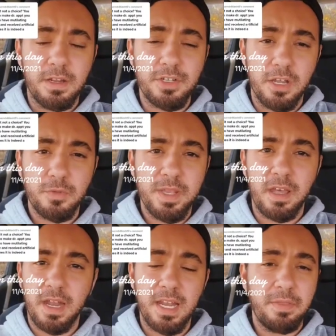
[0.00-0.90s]
Judge
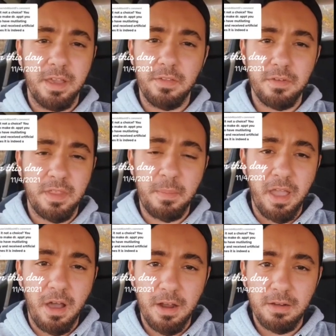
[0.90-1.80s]
me on anything other than
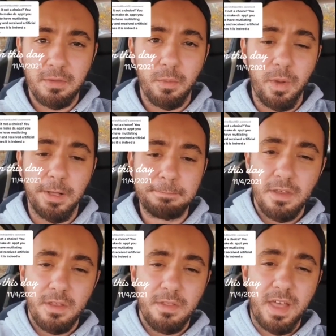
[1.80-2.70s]
my heart? Well,
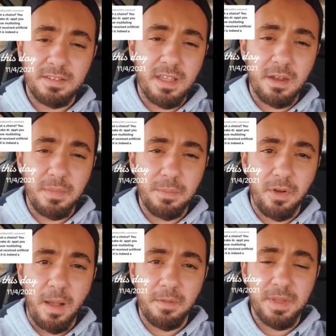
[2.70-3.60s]
that's not a me
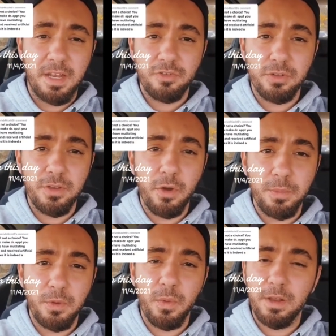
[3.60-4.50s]
problem, and I truly
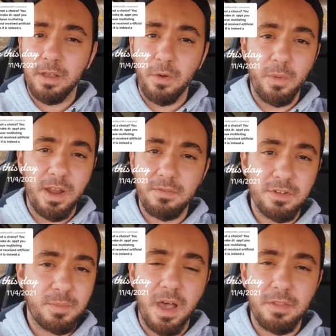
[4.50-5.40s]
hope you work out
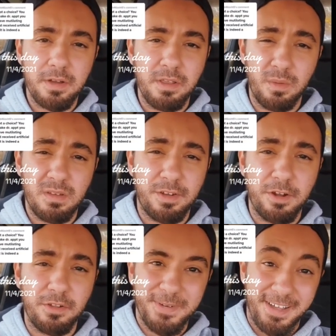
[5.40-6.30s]
whatever's bothering you
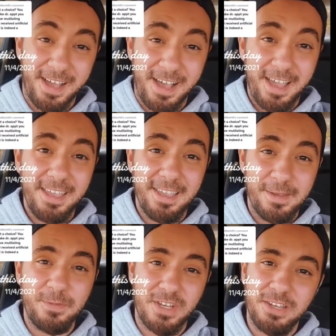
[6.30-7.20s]
internally. But I
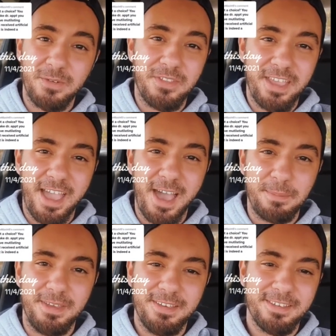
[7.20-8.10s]
am genuinely
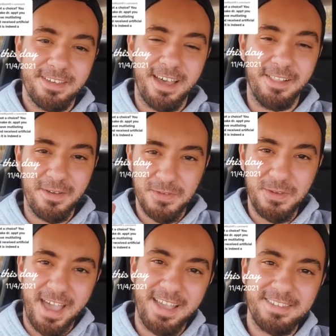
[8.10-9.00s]
happy. I love you
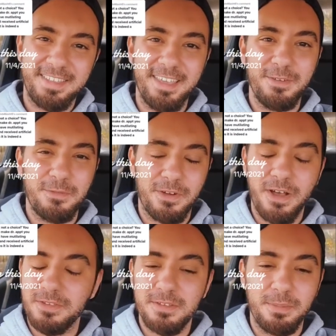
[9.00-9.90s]
guys. Thank you for
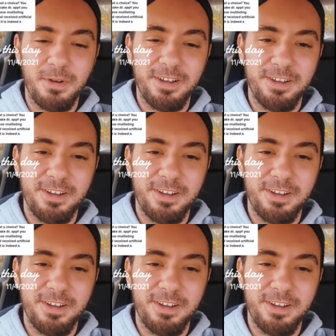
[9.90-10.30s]
all the support.